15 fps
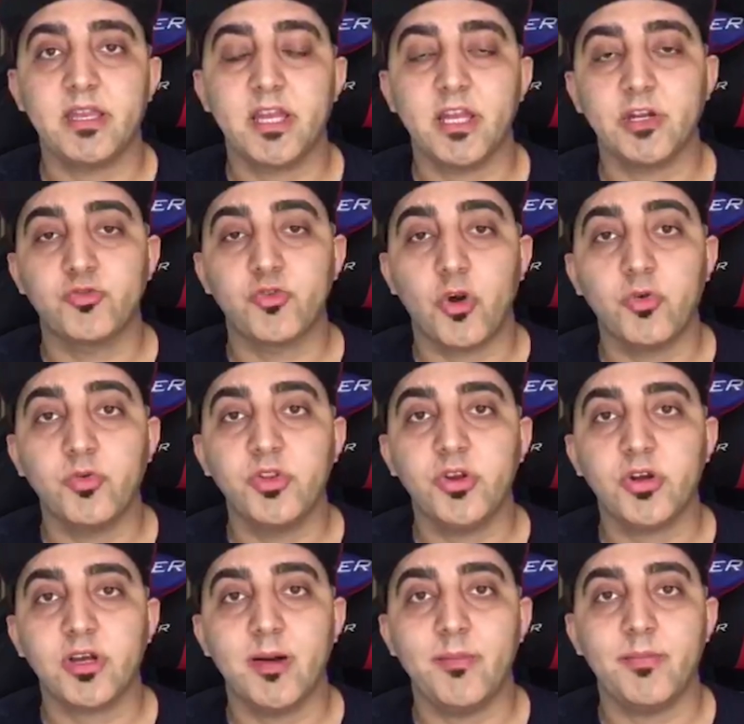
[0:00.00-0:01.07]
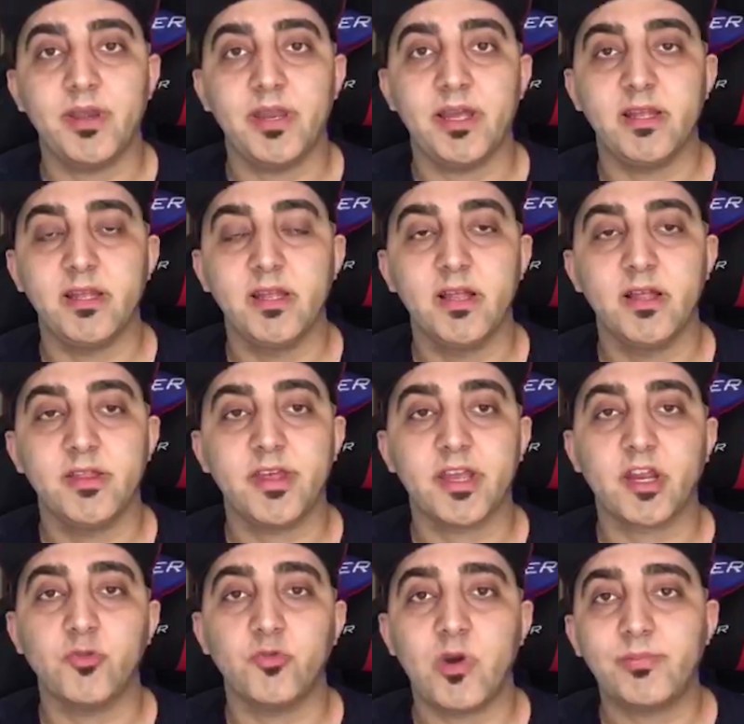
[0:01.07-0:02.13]
that can grow with your company,
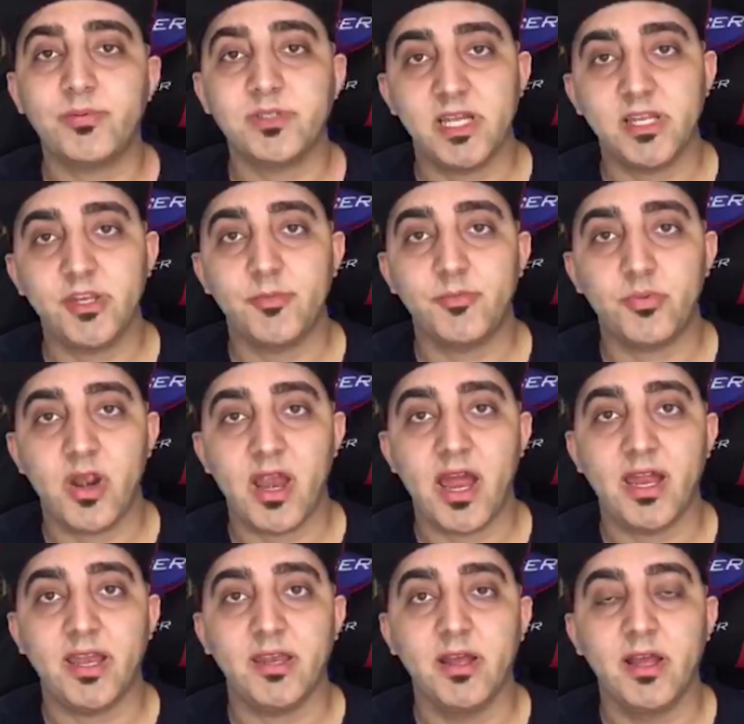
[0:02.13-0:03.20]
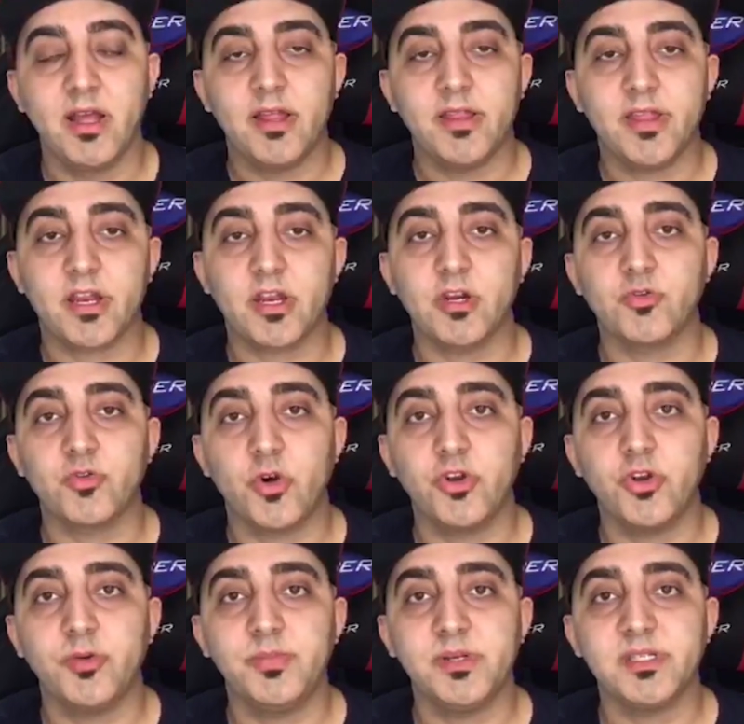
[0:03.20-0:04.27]
that can represent your brand, that
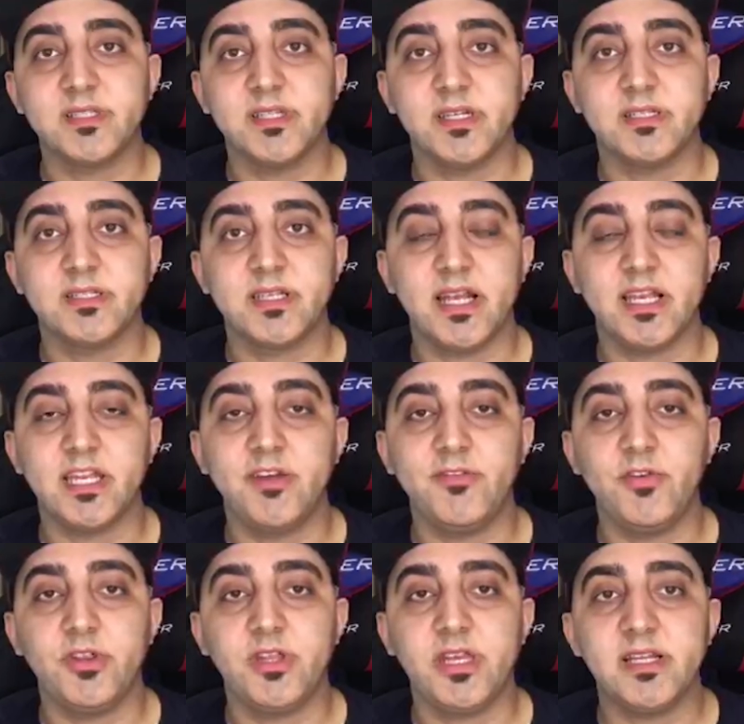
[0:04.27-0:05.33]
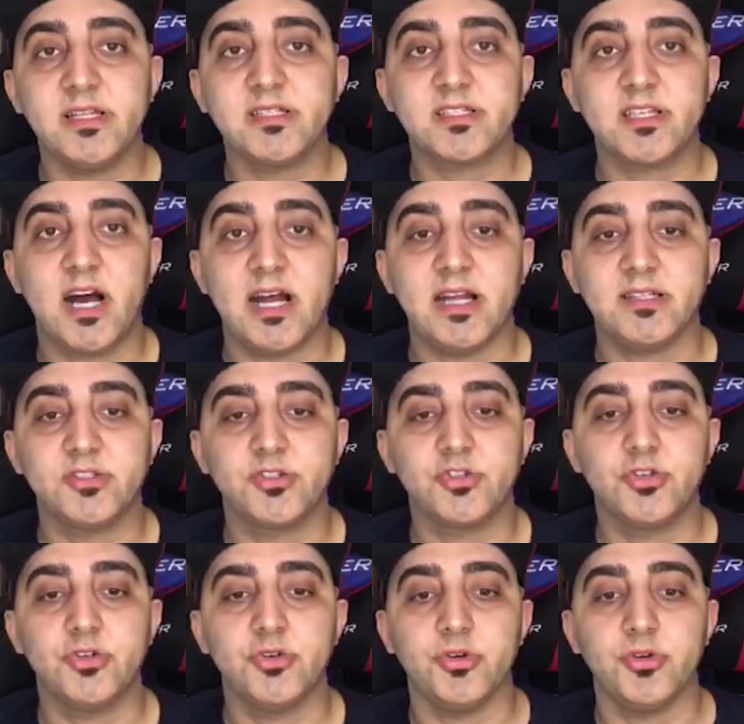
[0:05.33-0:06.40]
can grow your business, and give you the
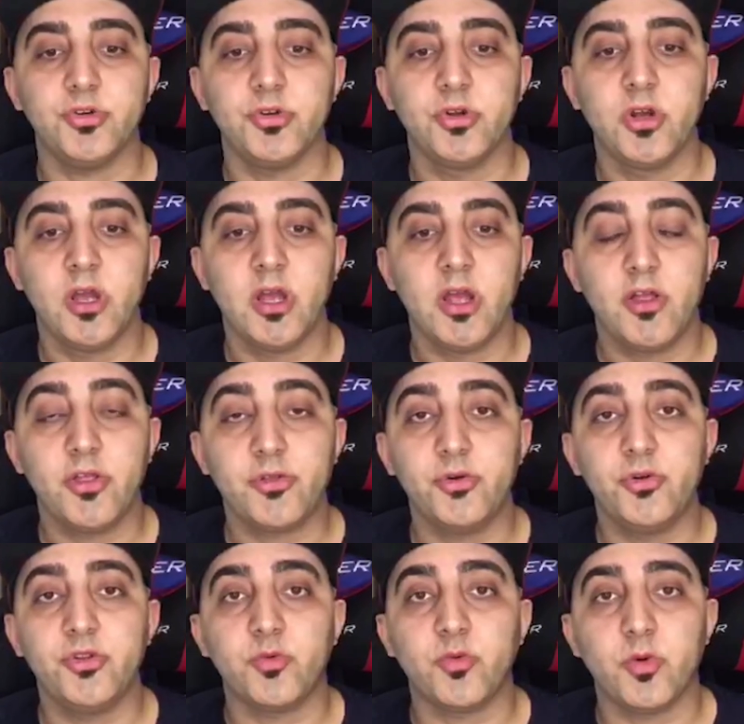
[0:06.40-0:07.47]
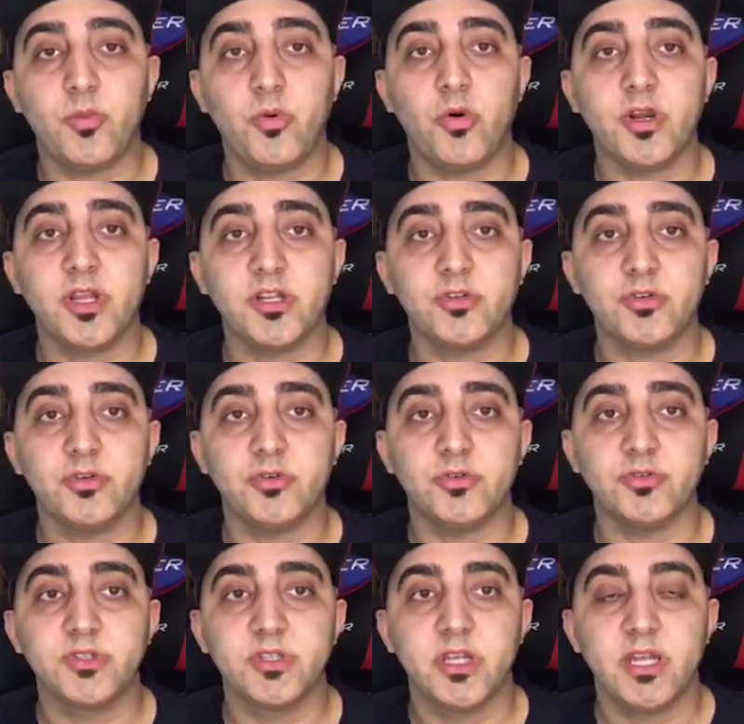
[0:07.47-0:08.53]
insights to through the reporting
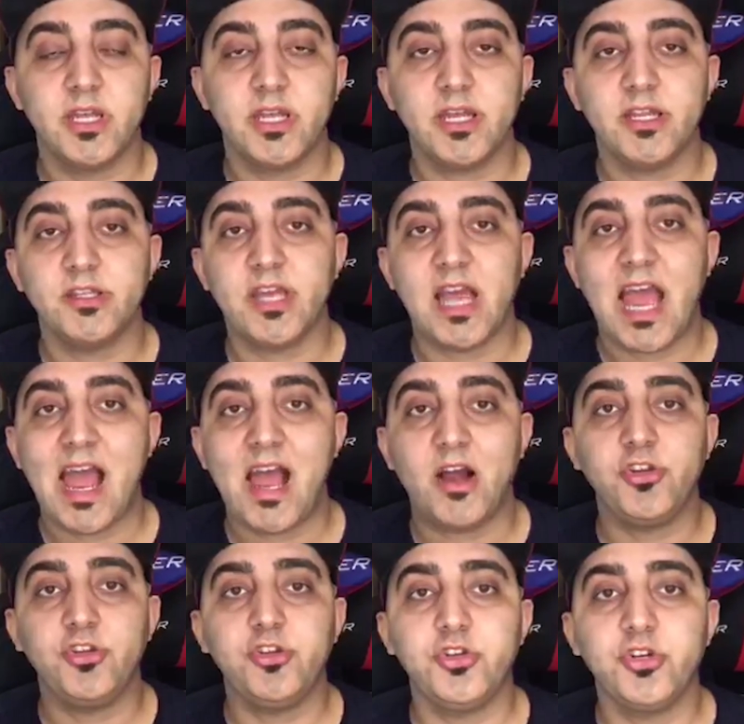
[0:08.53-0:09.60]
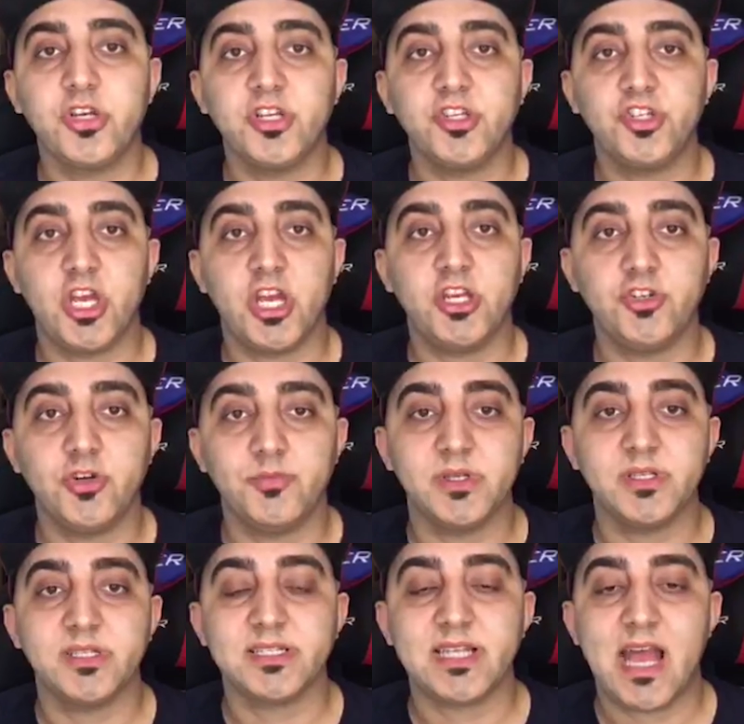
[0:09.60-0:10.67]
tools into how you can
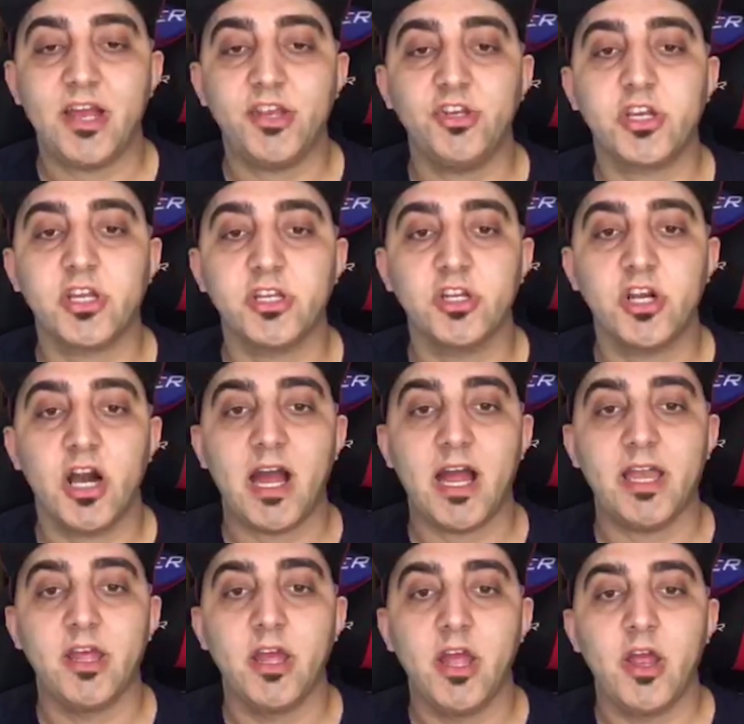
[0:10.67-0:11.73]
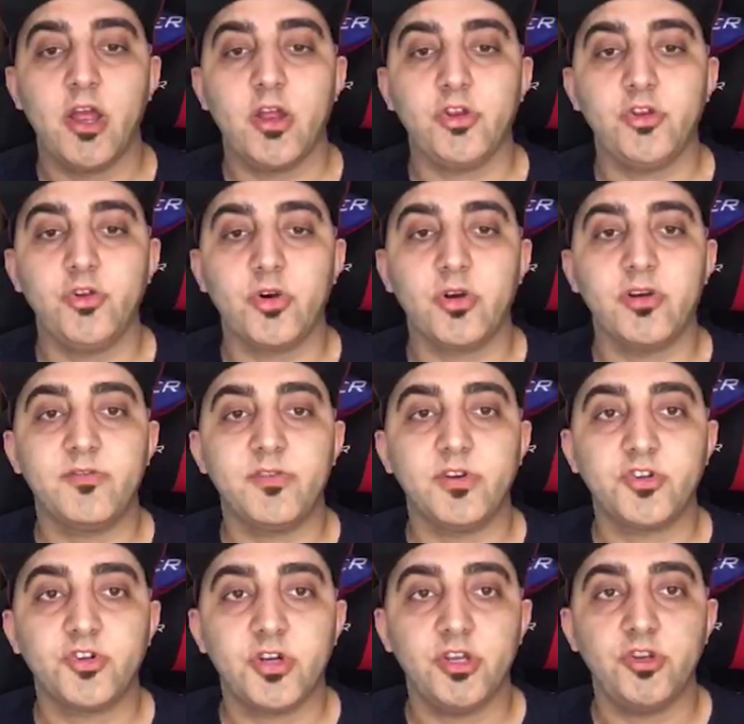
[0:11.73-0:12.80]
change your business, how you can guide your
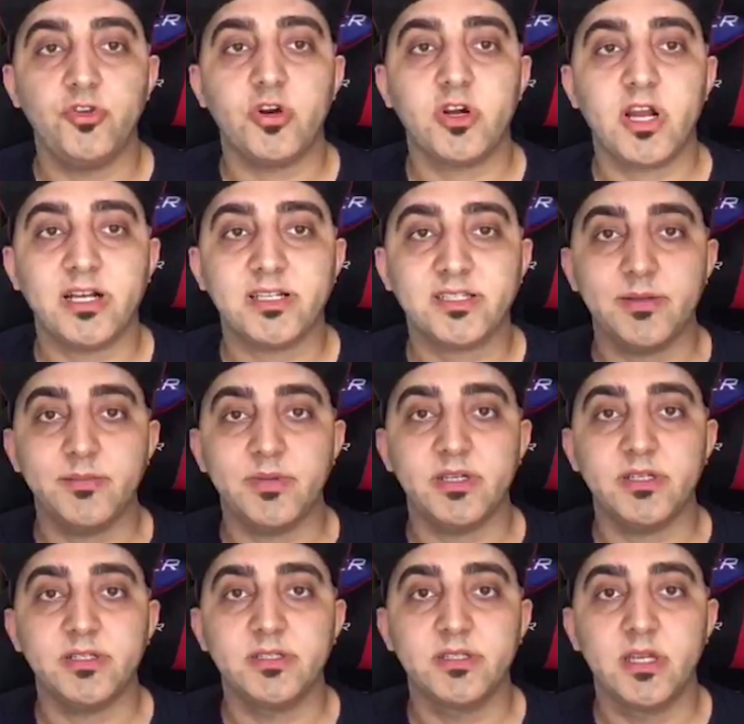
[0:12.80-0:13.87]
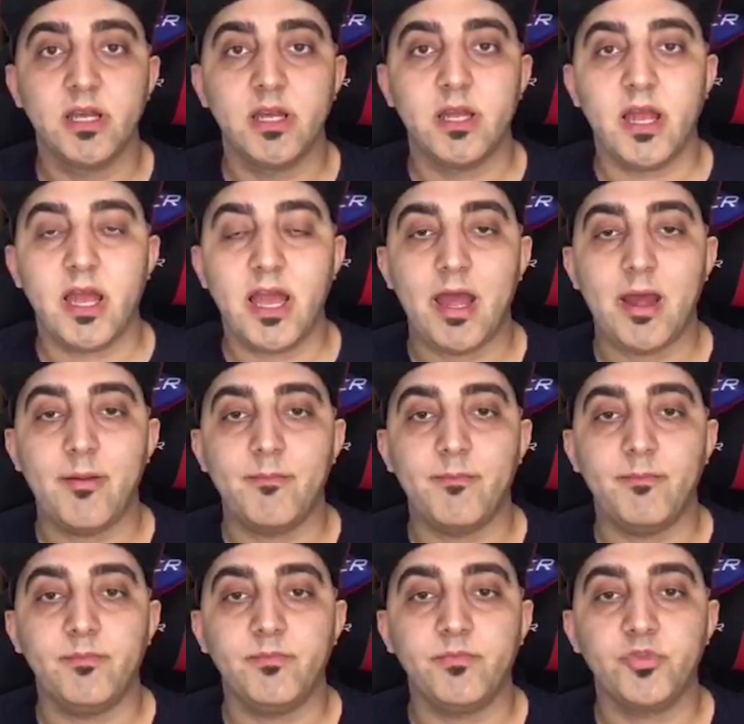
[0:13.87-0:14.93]
inventory and your customers
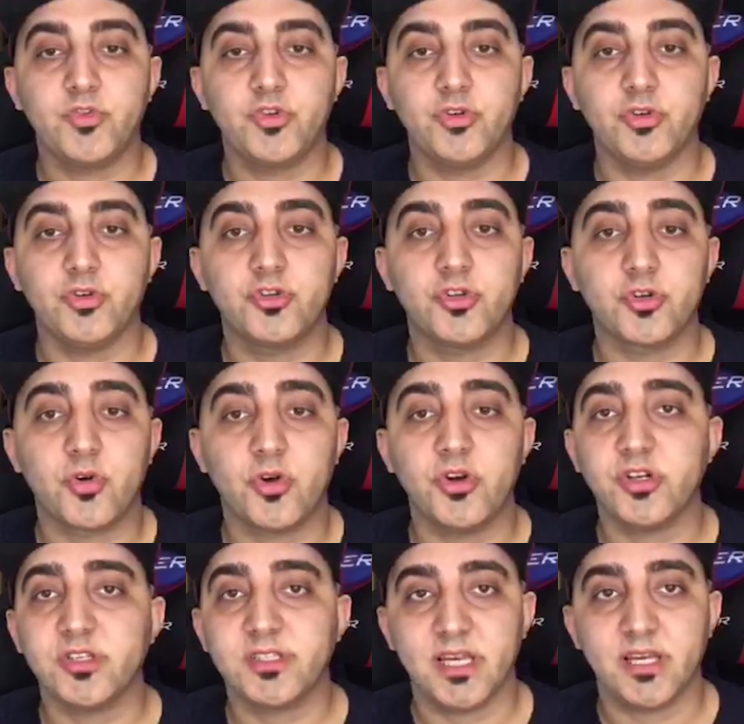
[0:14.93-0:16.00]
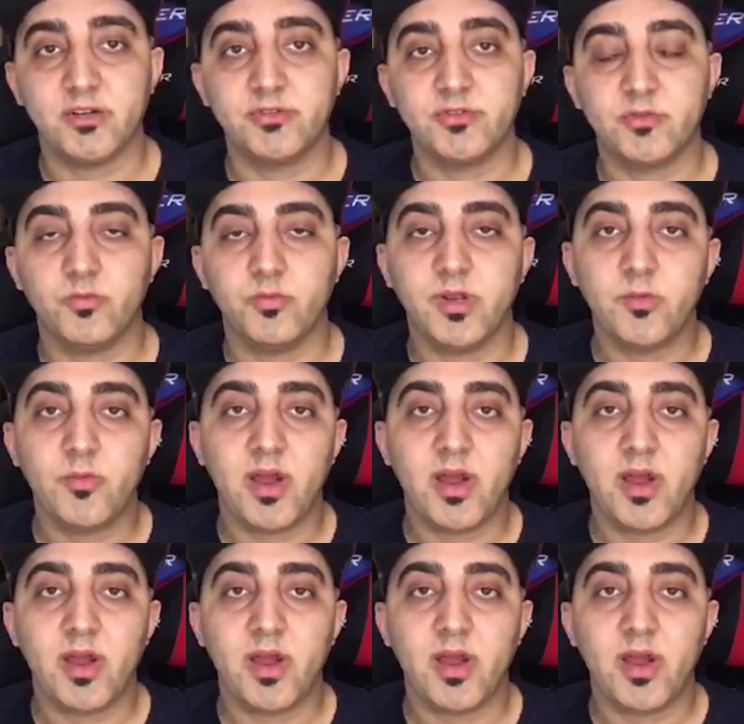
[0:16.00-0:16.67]
um, to, to grow your sales.